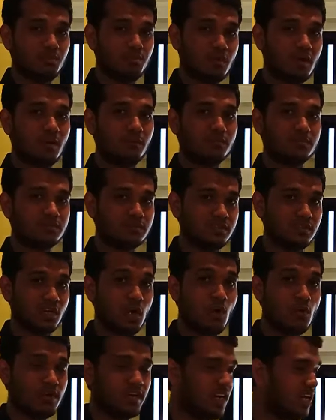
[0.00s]
bomb's
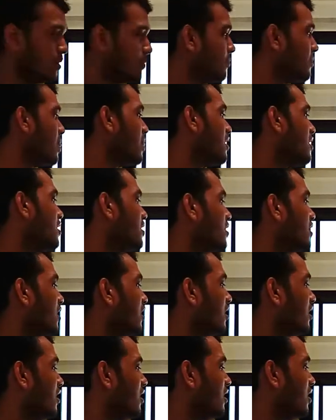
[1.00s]
code name,
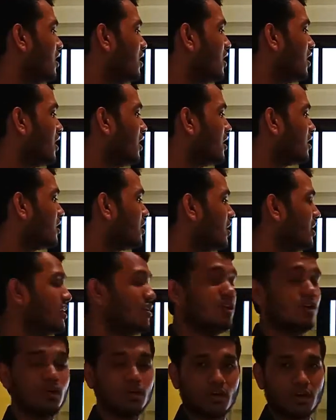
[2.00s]
in
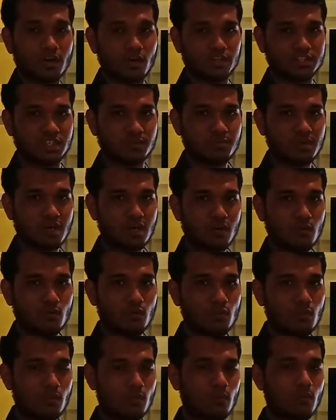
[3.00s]
Hiroshima,
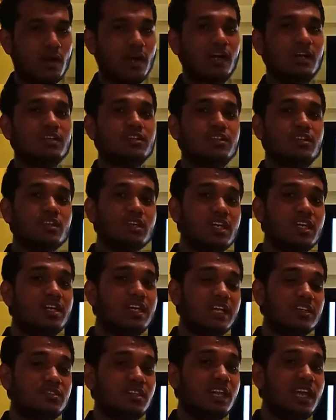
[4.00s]
while 3
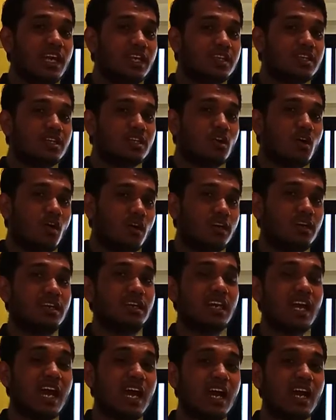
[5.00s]
days later on
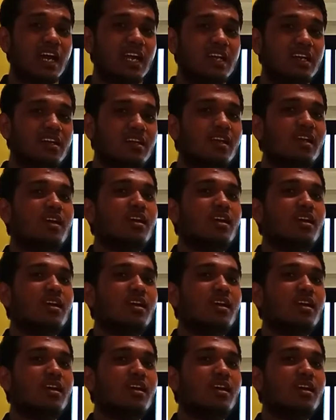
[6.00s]
9